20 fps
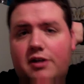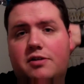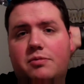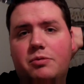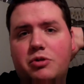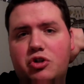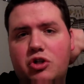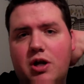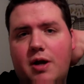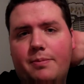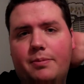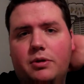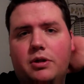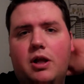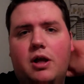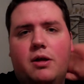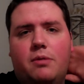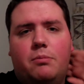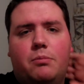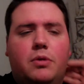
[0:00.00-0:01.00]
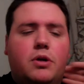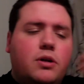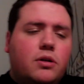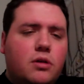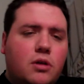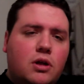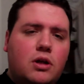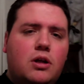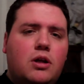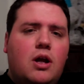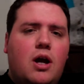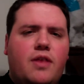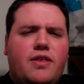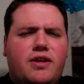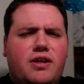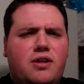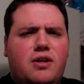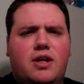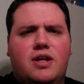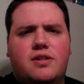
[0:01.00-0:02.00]
Yes, we shop a lot, but I
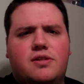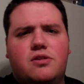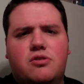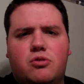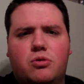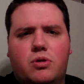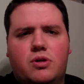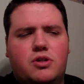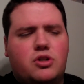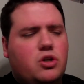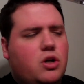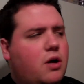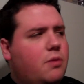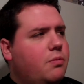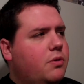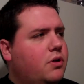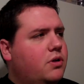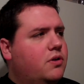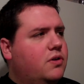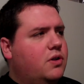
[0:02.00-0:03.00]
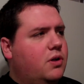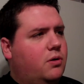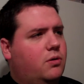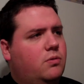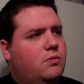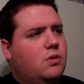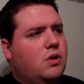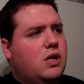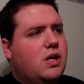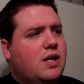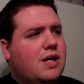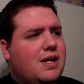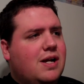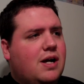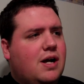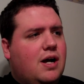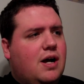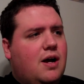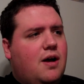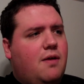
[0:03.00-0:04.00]
think you guys enjoy us shopping. So,
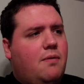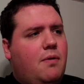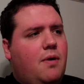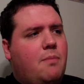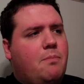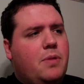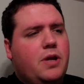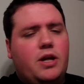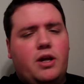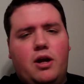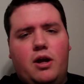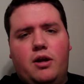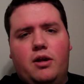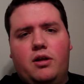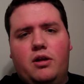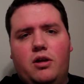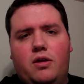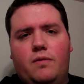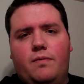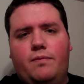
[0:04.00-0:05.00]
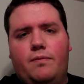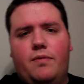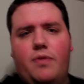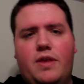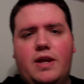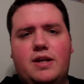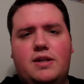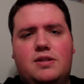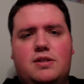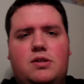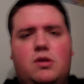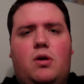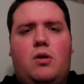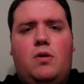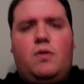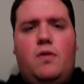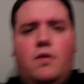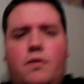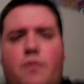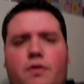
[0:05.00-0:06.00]
uh, a big Thanks to
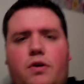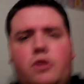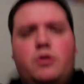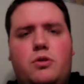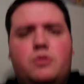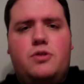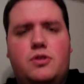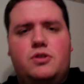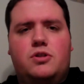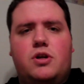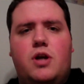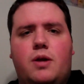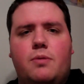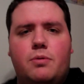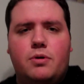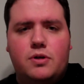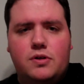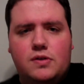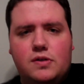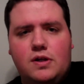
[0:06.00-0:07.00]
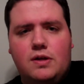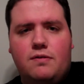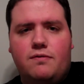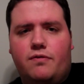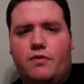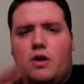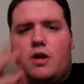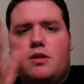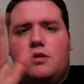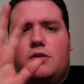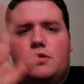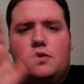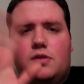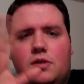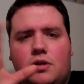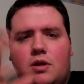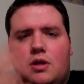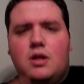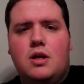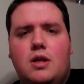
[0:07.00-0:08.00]
all of our new subscribers and
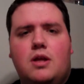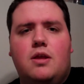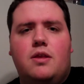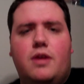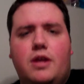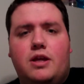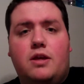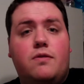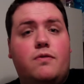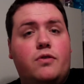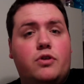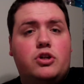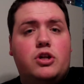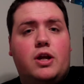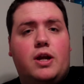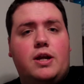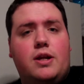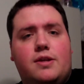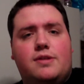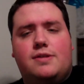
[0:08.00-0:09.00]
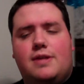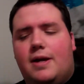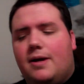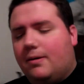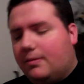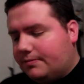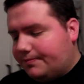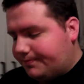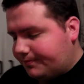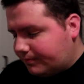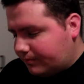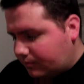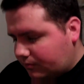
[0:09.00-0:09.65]
friends. Thank you for checking us out.